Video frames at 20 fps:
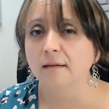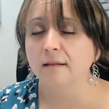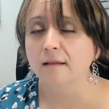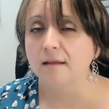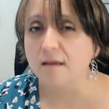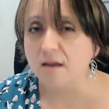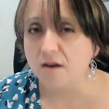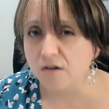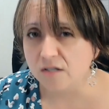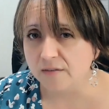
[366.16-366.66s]
the
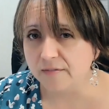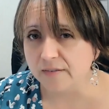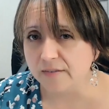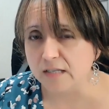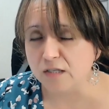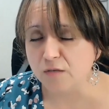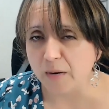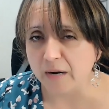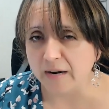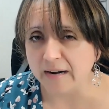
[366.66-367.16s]
years of
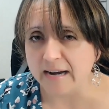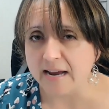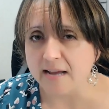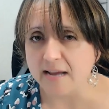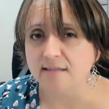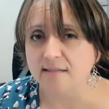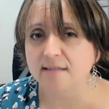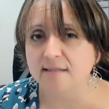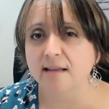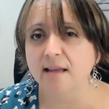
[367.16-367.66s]

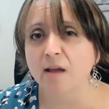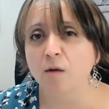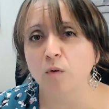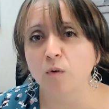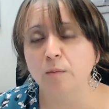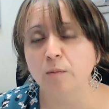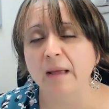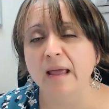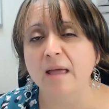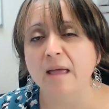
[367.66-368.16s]
experience, it
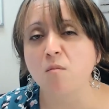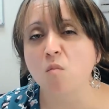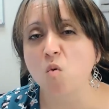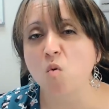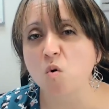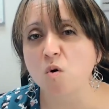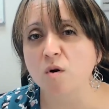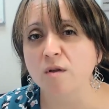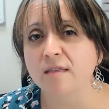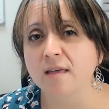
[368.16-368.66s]
would pay
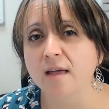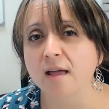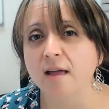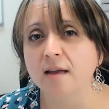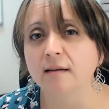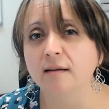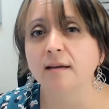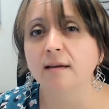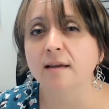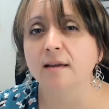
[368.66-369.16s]
more
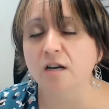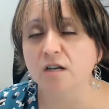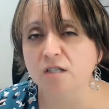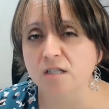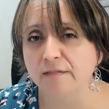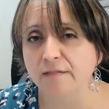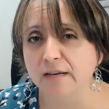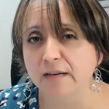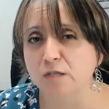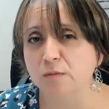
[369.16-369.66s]
than years
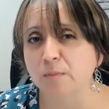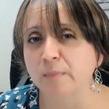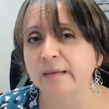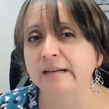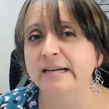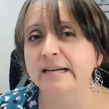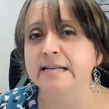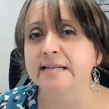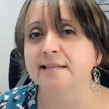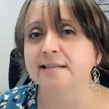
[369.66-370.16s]
of
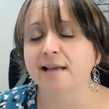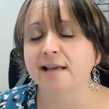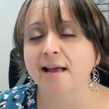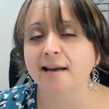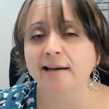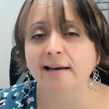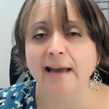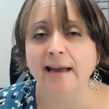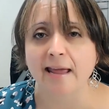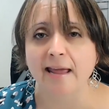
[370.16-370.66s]
experience
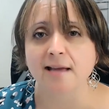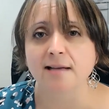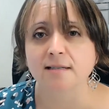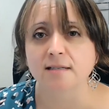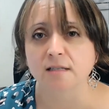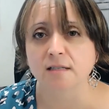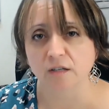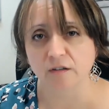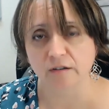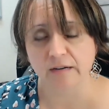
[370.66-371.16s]
and an
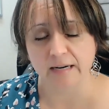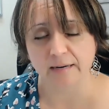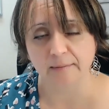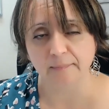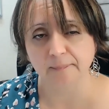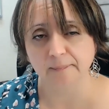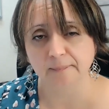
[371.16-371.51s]
AS degree.